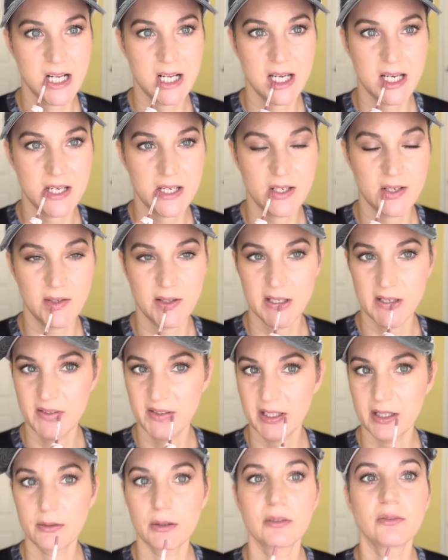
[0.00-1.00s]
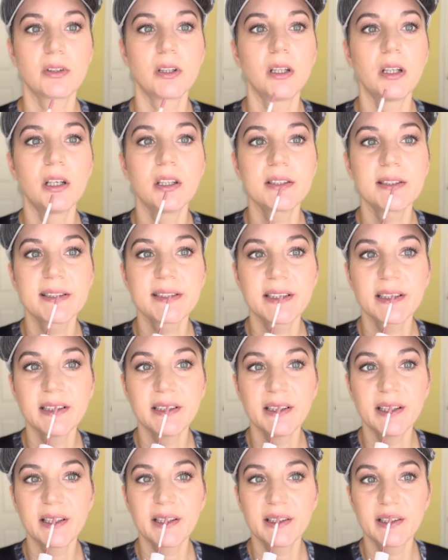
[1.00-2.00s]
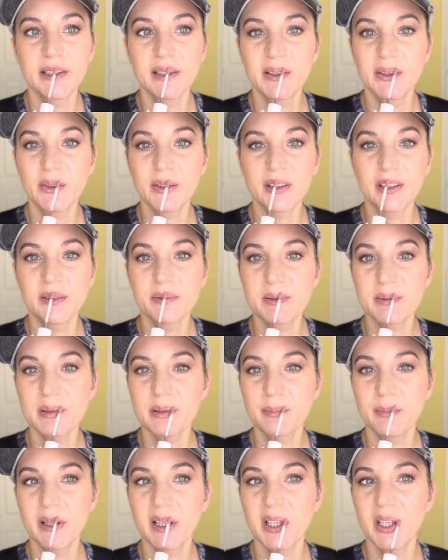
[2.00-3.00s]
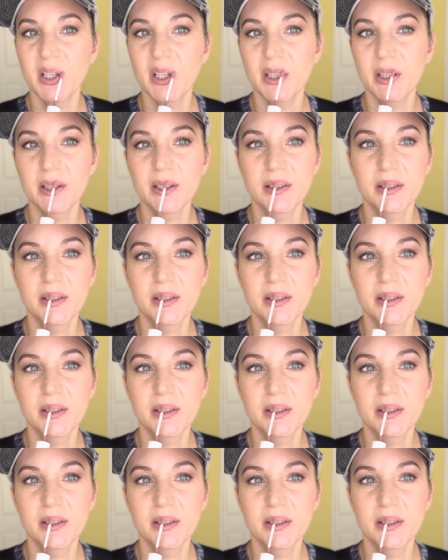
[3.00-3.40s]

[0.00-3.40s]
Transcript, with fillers: I should have left this one for last. It's kind of like Your Lips But Better,